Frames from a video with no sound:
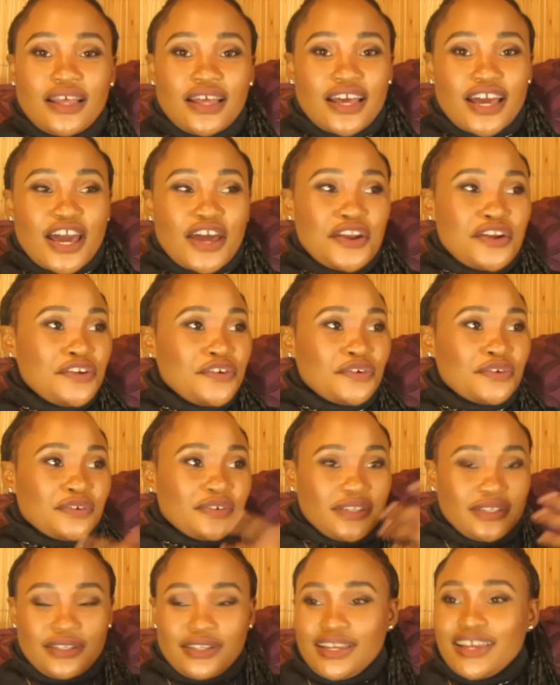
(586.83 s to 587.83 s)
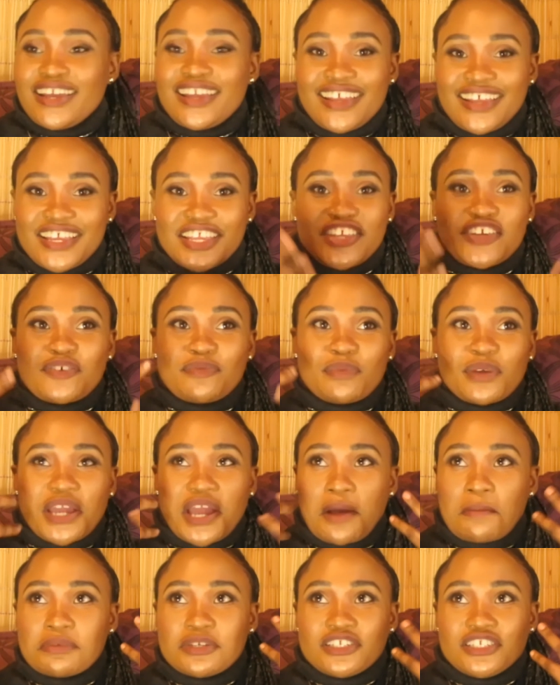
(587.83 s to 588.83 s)
I don't know, you
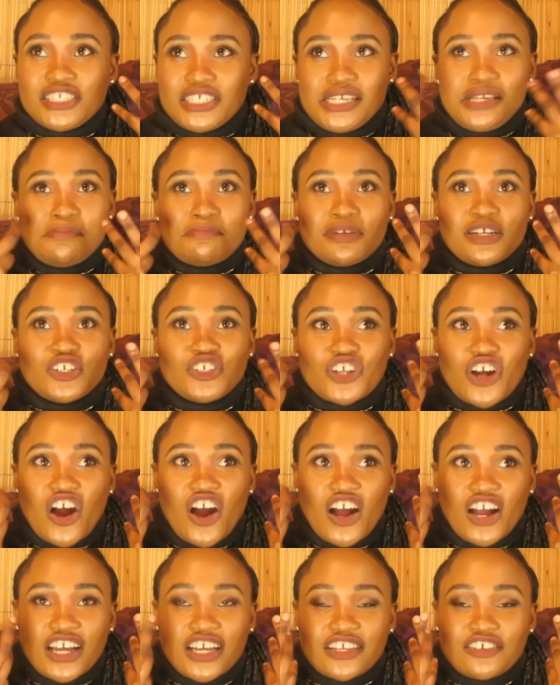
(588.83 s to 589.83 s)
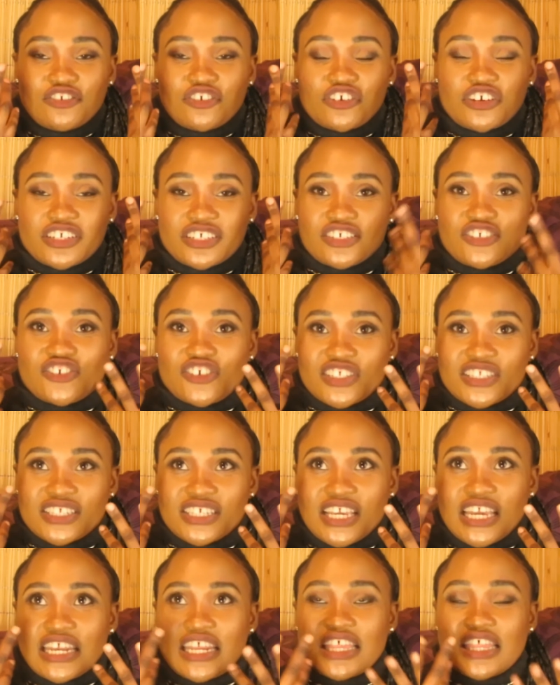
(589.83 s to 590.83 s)
become dim, dark, you don't
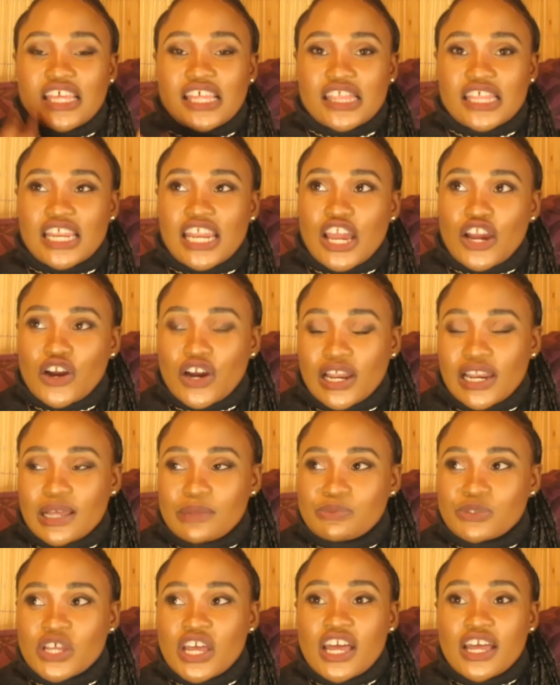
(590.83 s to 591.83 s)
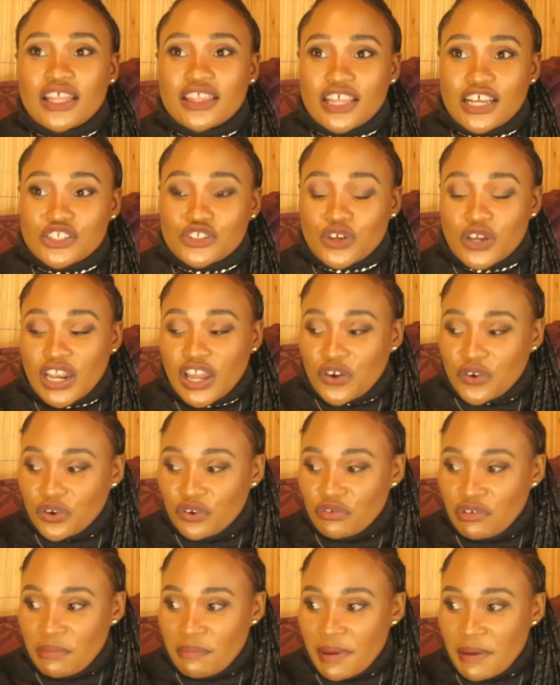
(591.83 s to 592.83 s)
see anything. Then I collapse. That's all I could
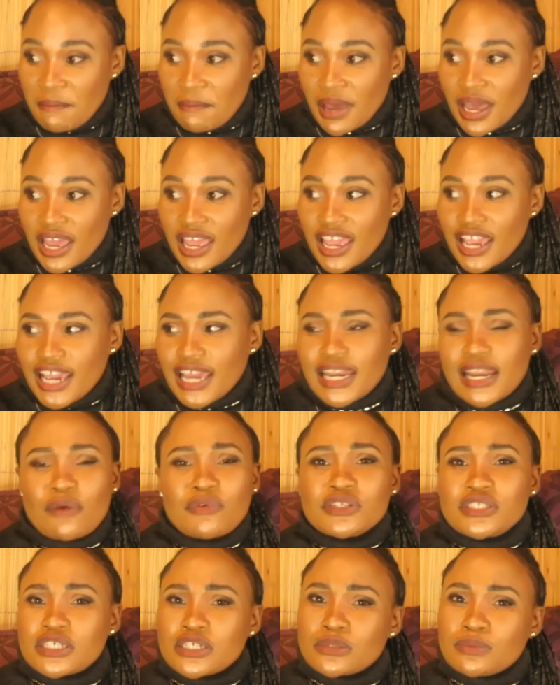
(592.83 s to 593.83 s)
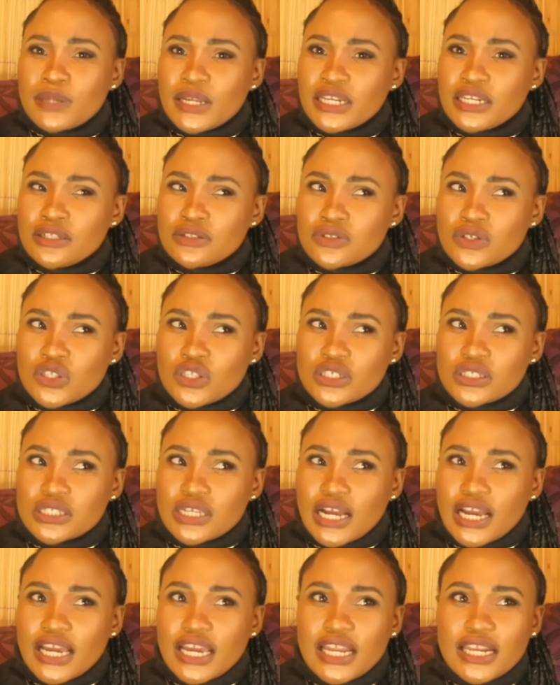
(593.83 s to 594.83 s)
remember. And I was explaining to this
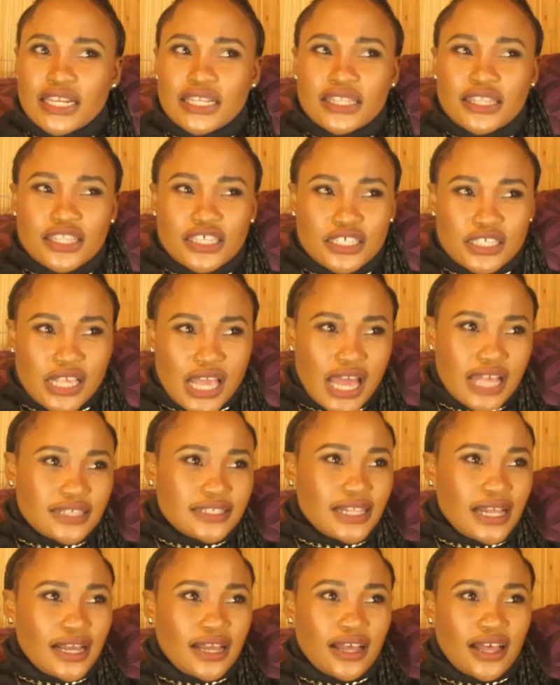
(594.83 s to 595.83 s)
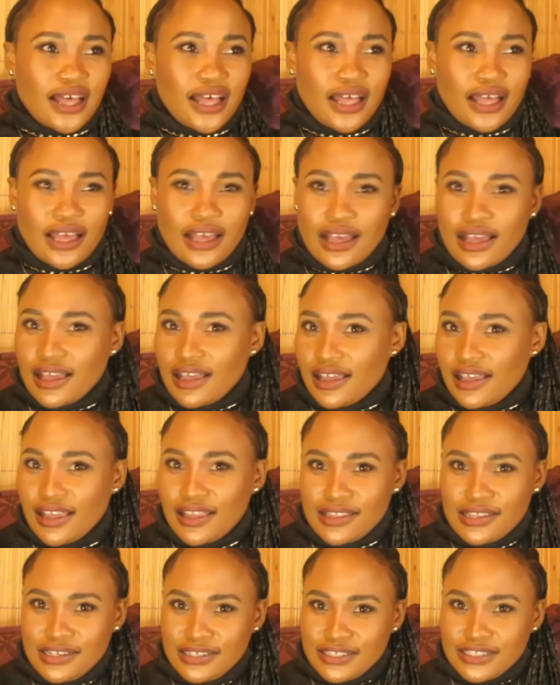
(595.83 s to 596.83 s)
guy, and this guy's like,
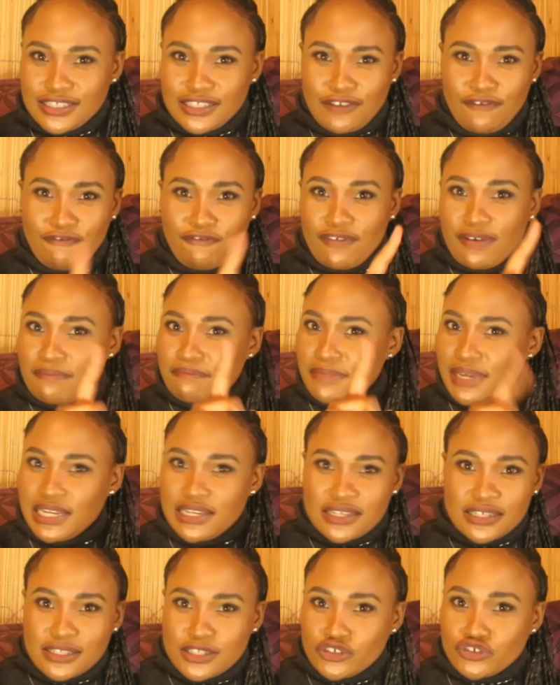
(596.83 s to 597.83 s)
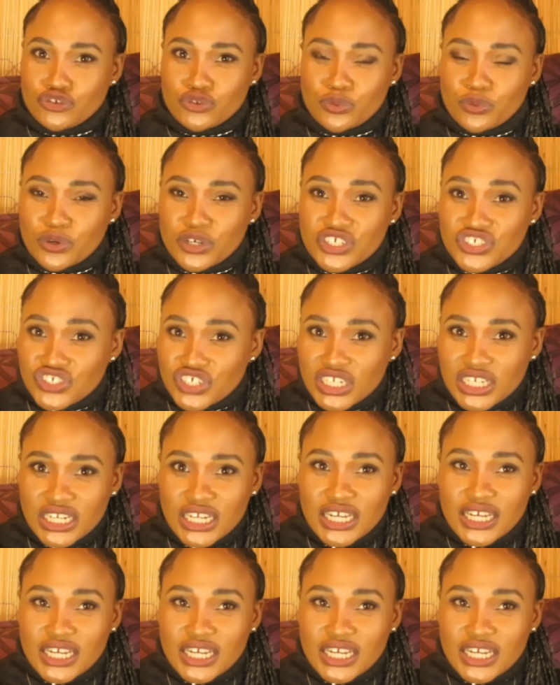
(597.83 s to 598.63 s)
this is a familiar situation.